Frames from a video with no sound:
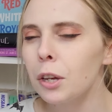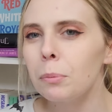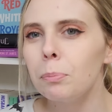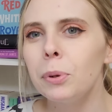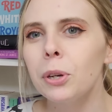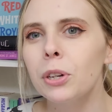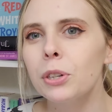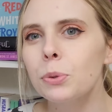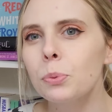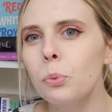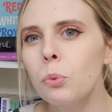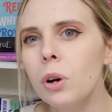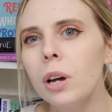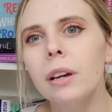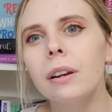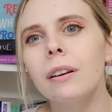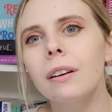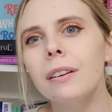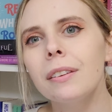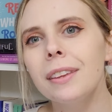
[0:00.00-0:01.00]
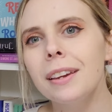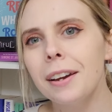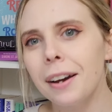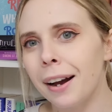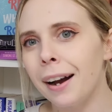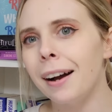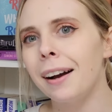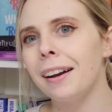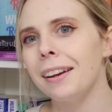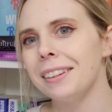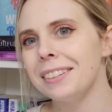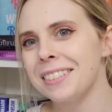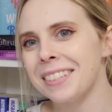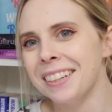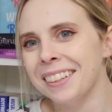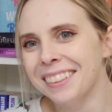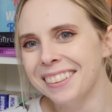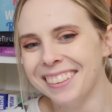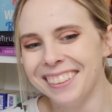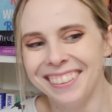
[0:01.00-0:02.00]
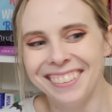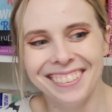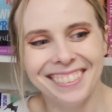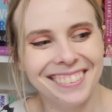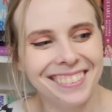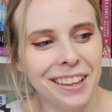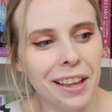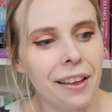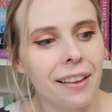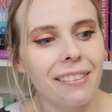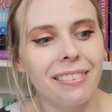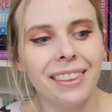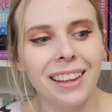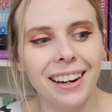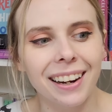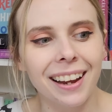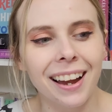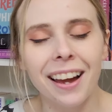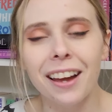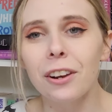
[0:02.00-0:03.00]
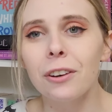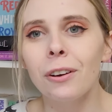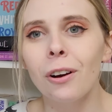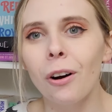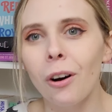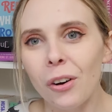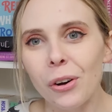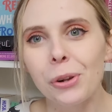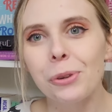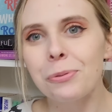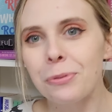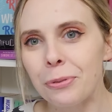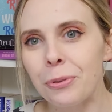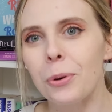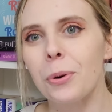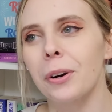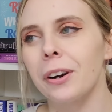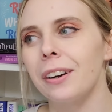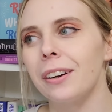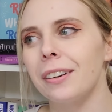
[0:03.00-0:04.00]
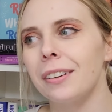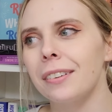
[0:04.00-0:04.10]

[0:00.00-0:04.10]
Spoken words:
because what are the odds that I got all 4